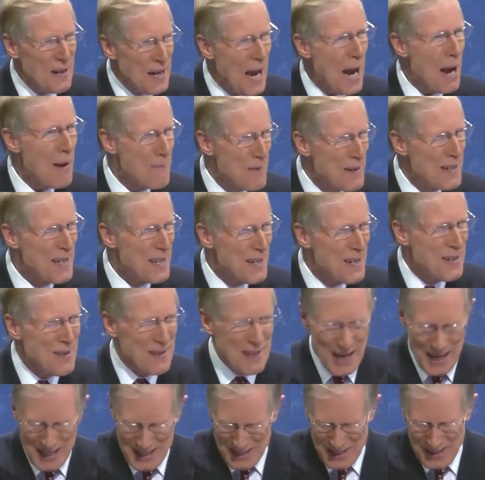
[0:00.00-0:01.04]
happy to hear
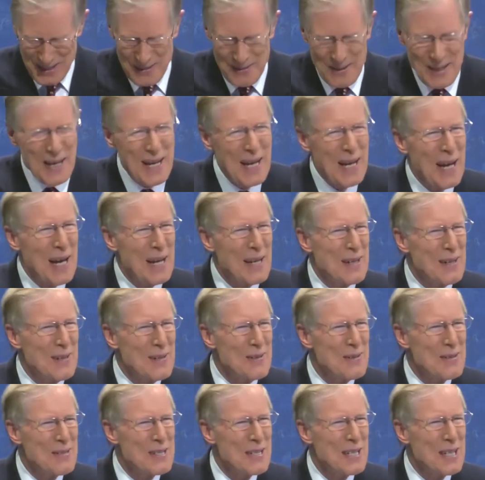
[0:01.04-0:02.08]
that too. And
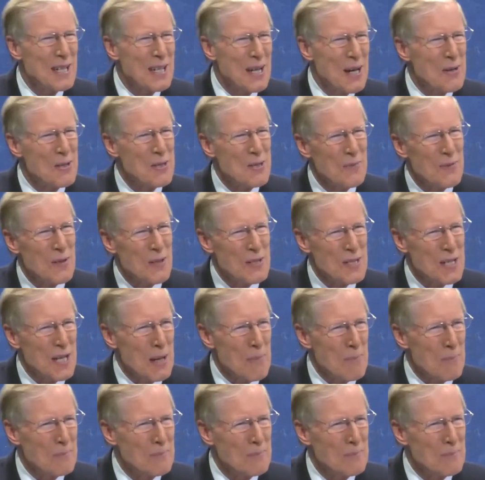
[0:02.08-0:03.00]
who's the coach of your team?